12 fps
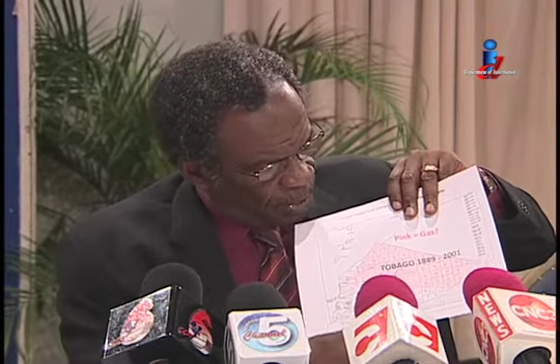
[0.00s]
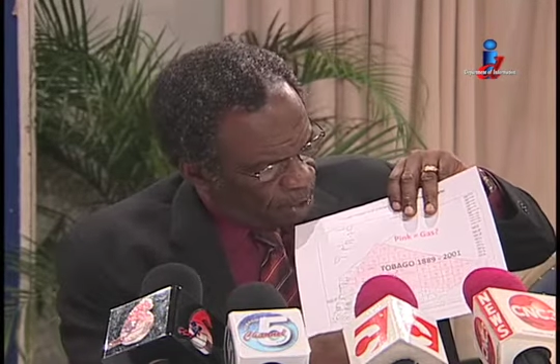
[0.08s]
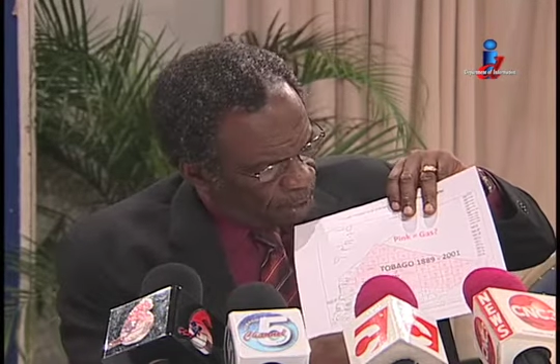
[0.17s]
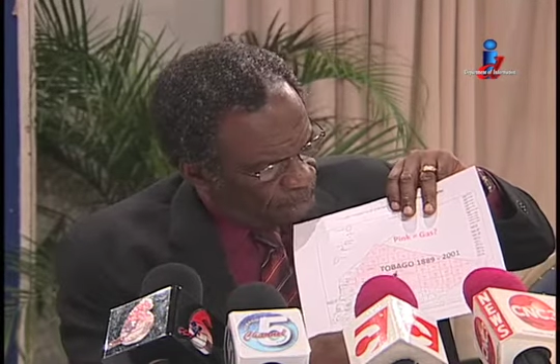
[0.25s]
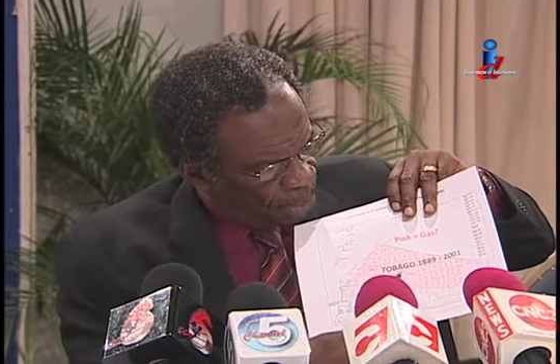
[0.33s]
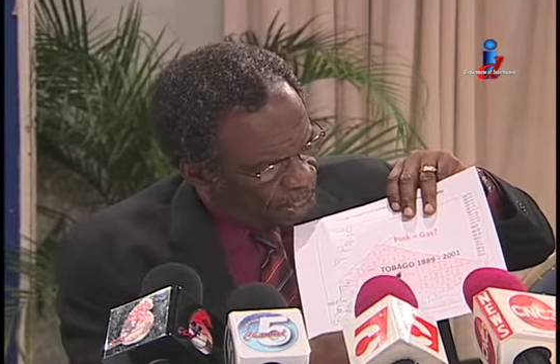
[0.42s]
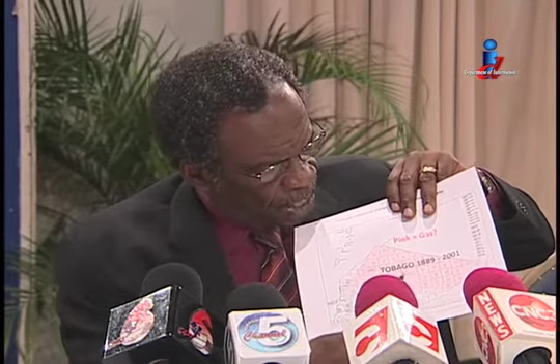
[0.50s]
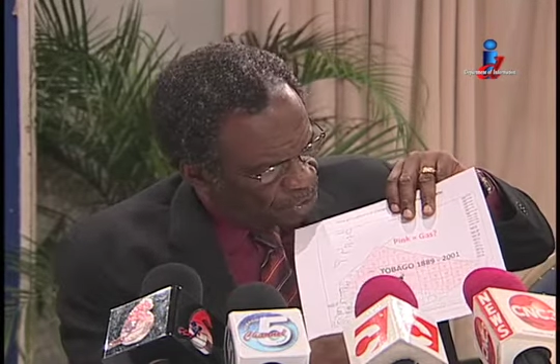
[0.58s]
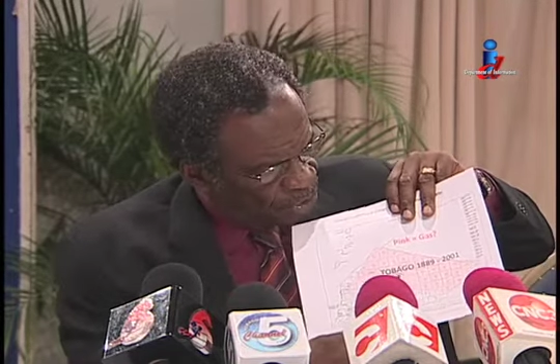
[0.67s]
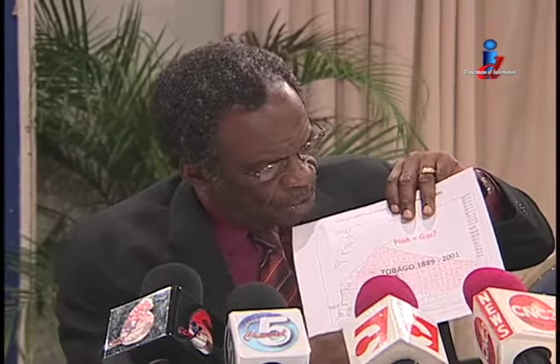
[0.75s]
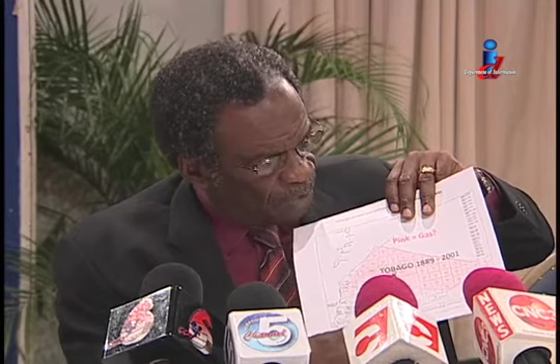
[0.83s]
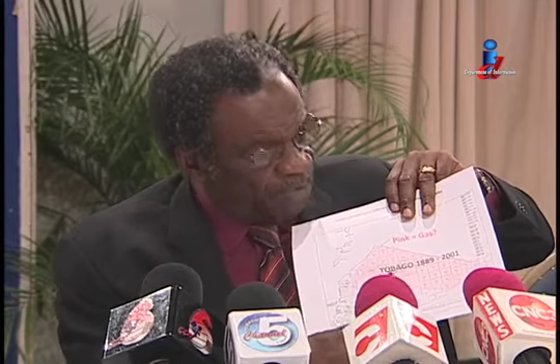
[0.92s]

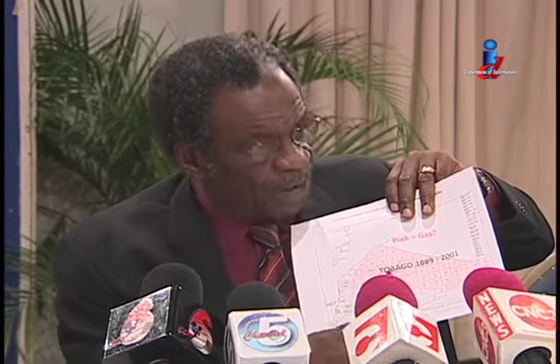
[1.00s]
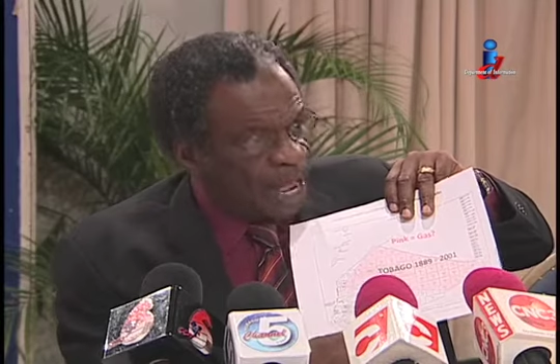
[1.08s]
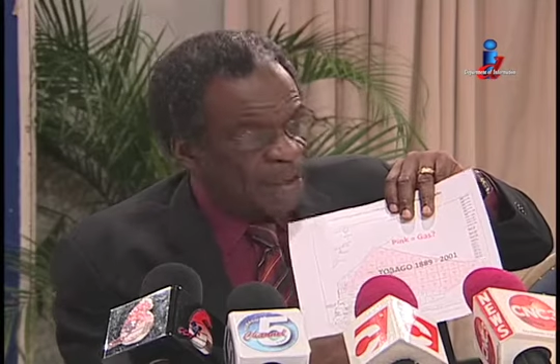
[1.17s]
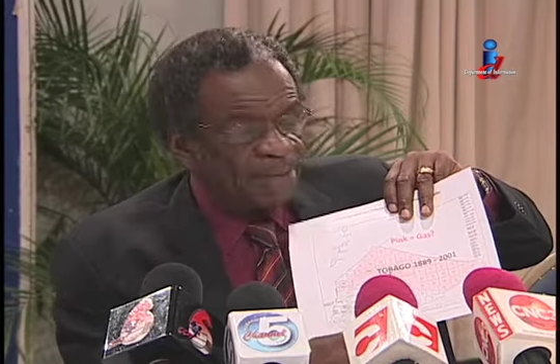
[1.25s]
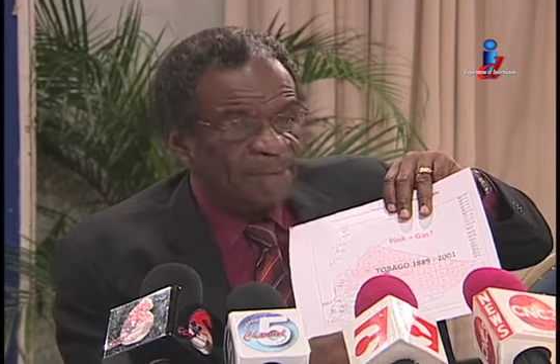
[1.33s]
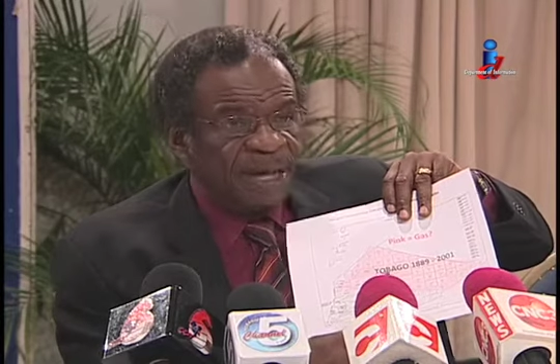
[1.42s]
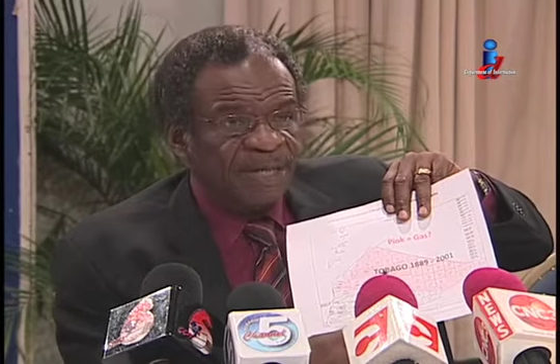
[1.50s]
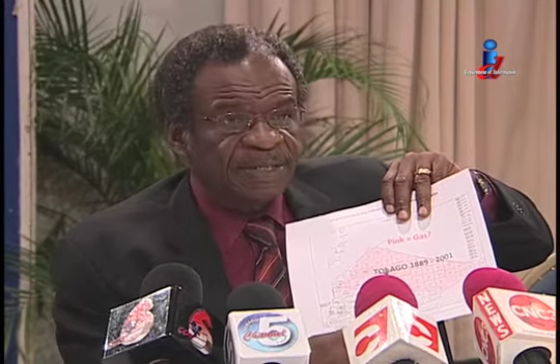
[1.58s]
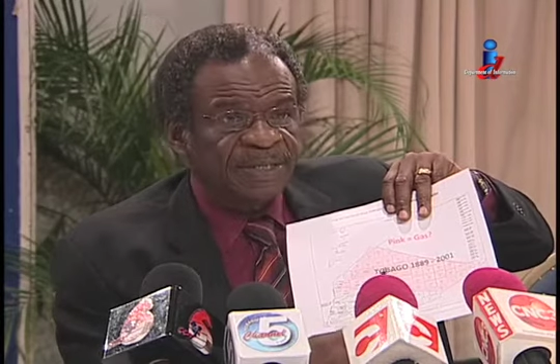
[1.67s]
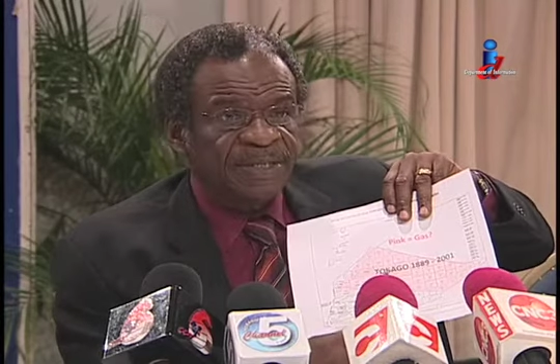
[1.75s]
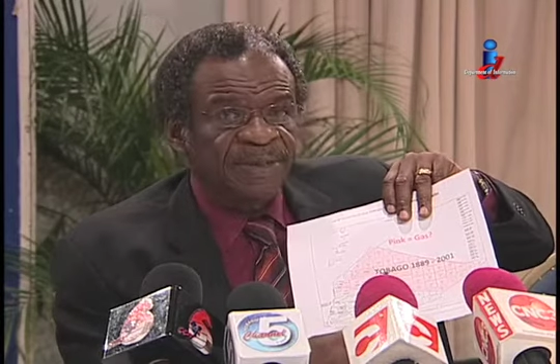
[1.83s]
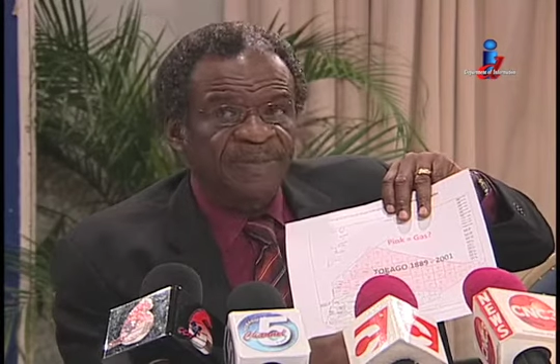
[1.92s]
combination of
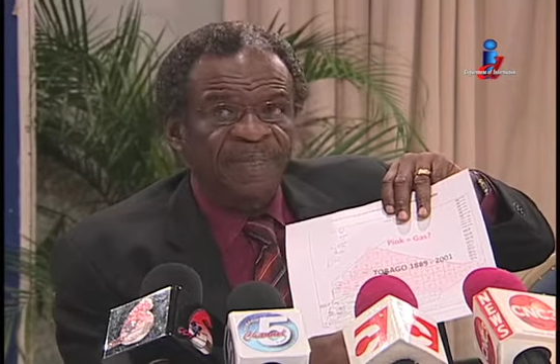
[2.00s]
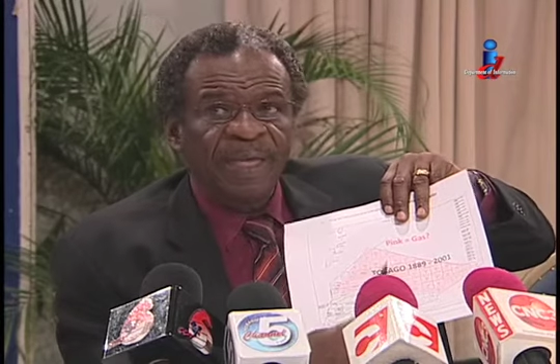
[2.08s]
landmass